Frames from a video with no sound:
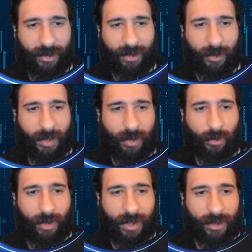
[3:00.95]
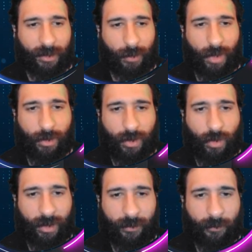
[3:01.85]
I'm going to make me want to get some
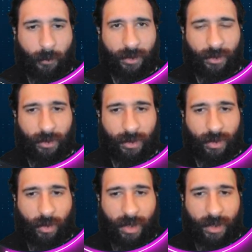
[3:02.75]
Dogecoin. Just rock